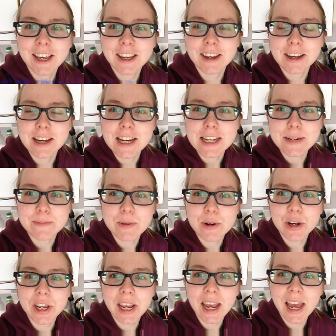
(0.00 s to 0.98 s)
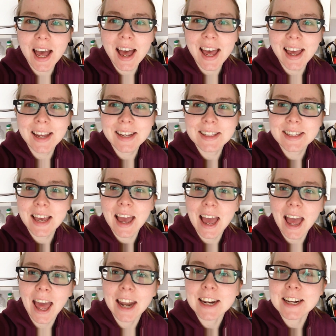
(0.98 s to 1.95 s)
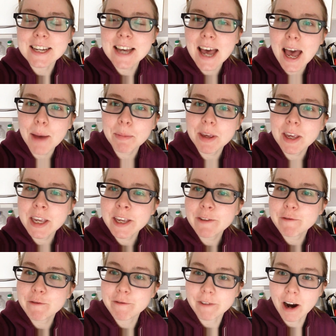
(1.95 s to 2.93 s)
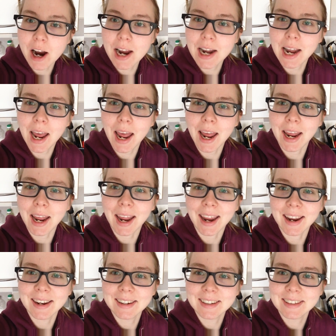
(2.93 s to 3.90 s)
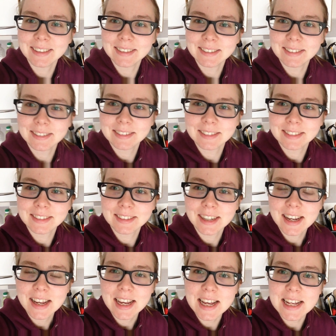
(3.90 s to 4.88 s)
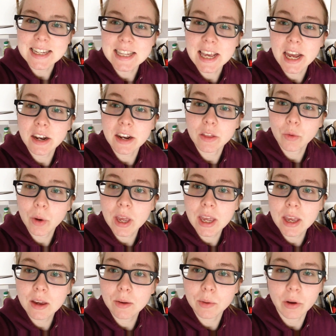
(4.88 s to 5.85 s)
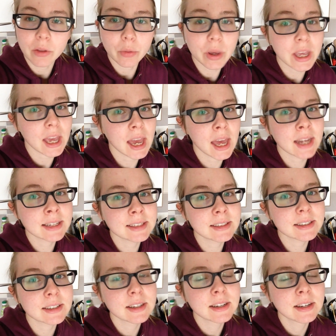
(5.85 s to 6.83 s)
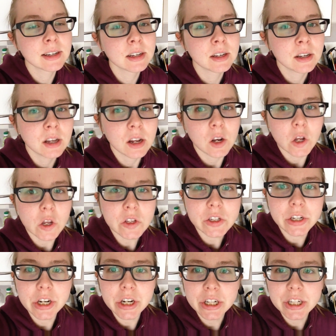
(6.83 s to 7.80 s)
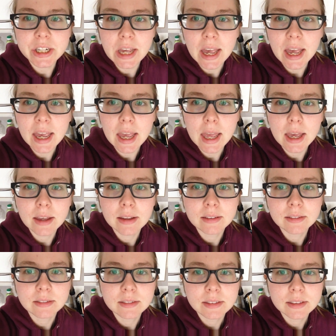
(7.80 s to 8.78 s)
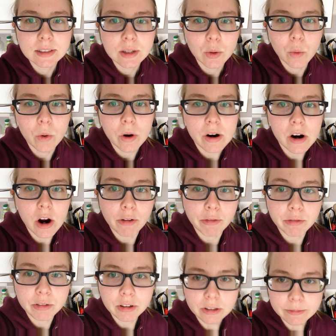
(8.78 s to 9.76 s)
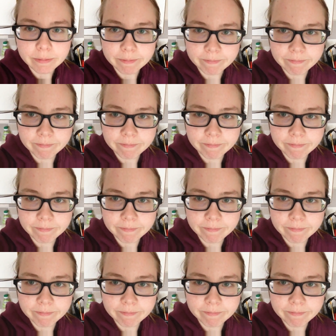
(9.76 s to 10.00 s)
Good morning guys and happy Friday. It's the end of the week, we've got the weekend, lots to do today, we're off.